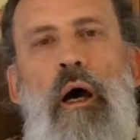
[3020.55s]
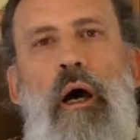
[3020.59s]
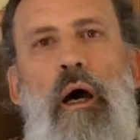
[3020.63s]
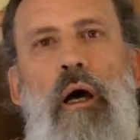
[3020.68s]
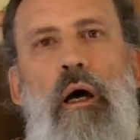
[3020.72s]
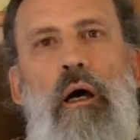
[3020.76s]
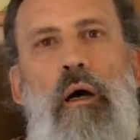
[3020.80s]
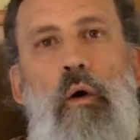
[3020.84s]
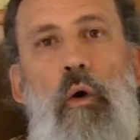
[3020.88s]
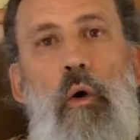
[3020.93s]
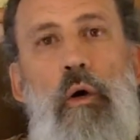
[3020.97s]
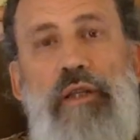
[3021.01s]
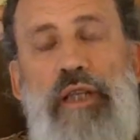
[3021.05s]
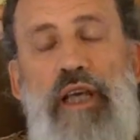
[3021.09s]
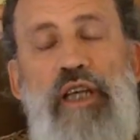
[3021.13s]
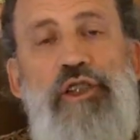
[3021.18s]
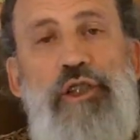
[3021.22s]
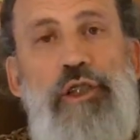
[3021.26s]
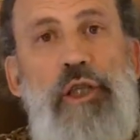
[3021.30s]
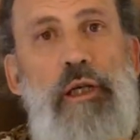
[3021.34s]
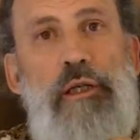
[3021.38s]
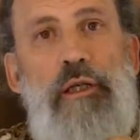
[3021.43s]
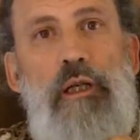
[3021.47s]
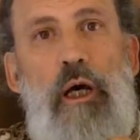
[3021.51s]
uh, or they
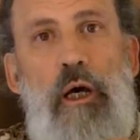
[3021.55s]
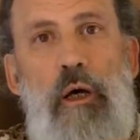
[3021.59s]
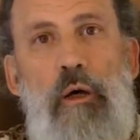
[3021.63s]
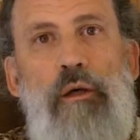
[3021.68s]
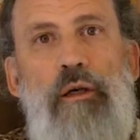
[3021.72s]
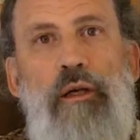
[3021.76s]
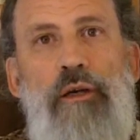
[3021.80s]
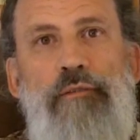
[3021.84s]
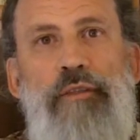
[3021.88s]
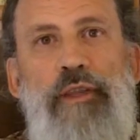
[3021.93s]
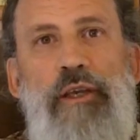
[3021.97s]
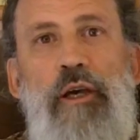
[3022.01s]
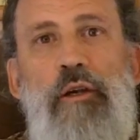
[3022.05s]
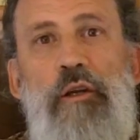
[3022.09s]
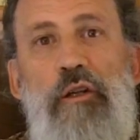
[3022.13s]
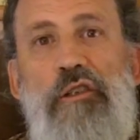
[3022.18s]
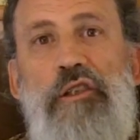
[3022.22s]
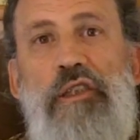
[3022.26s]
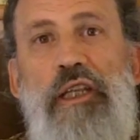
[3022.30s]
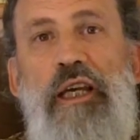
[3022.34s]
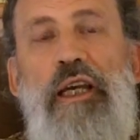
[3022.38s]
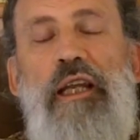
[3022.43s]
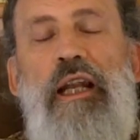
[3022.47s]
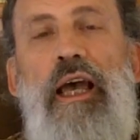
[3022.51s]
should know if they
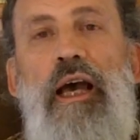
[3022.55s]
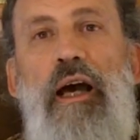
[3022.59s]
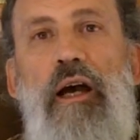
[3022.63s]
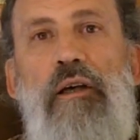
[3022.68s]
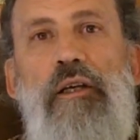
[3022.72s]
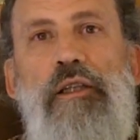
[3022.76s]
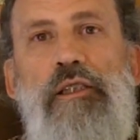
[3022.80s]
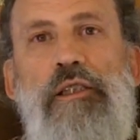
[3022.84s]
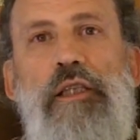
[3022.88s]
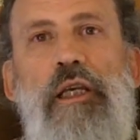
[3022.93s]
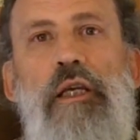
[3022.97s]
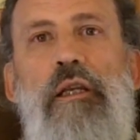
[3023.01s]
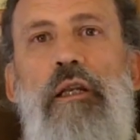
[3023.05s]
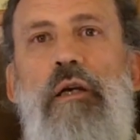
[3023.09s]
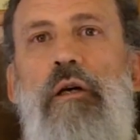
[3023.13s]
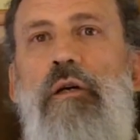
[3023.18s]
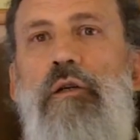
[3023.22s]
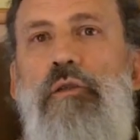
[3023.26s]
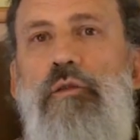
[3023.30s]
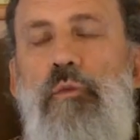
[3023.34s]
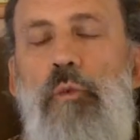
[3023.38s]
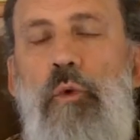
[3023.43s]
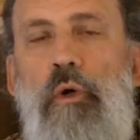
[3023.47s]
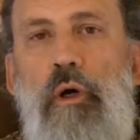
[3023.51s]
understand how
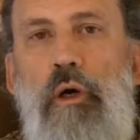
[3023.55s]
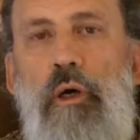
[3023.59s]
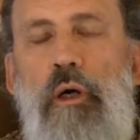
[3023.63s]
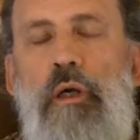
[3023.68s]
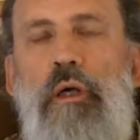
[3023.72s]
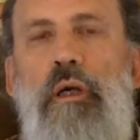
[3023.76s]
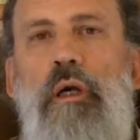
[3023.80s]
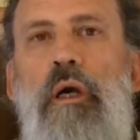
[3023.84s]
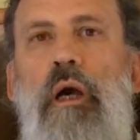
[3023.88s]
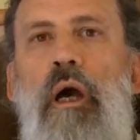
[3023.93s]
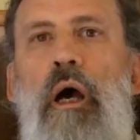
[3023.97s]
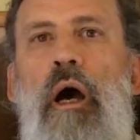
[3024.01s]
casinos work.